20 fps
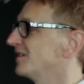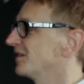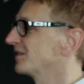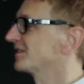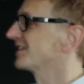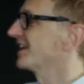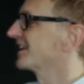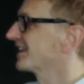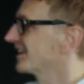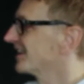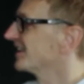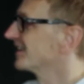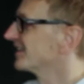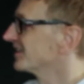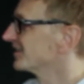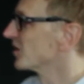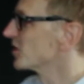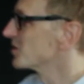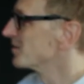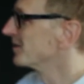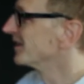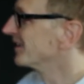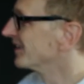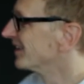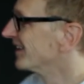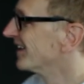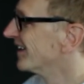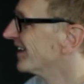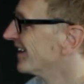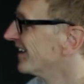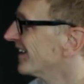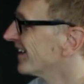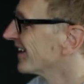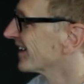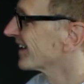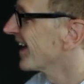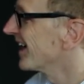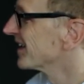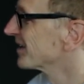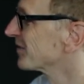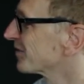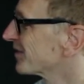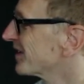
not like a normal kind of